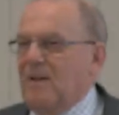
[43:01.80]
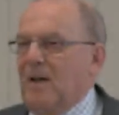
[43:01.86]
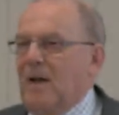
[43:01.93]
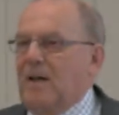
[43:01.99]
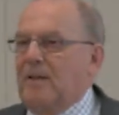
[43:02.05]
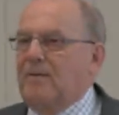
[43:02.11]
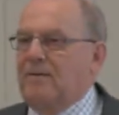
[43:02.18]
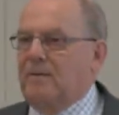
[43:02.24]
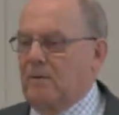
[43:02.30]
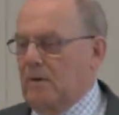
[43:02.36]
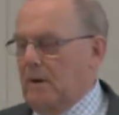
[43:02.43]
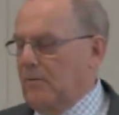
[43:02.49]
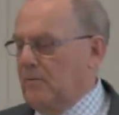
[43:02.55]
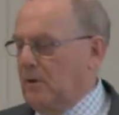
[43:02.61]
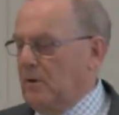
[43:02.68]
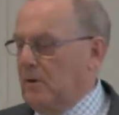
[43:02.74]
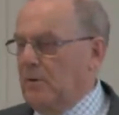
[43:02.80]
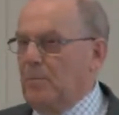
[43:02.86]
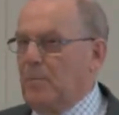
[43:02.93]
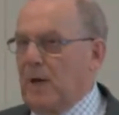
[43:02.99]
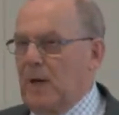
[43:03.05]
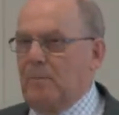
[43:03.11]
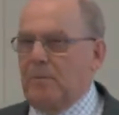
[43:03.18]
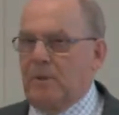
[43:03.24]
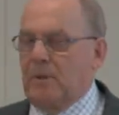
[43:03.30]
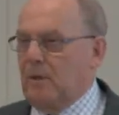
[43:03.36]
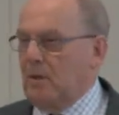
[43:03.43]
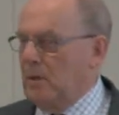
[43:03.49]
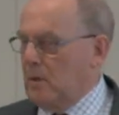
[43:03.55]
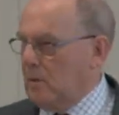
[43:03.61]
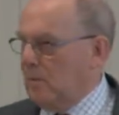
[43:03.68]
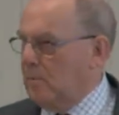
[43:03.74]
And so I've got the Bible at
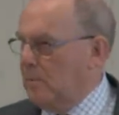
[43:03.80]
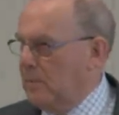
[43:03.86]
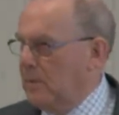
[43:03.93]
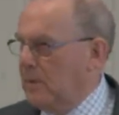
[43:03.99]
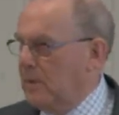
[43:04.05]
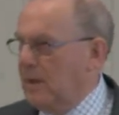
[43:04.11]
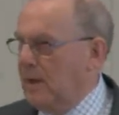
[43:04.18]
home.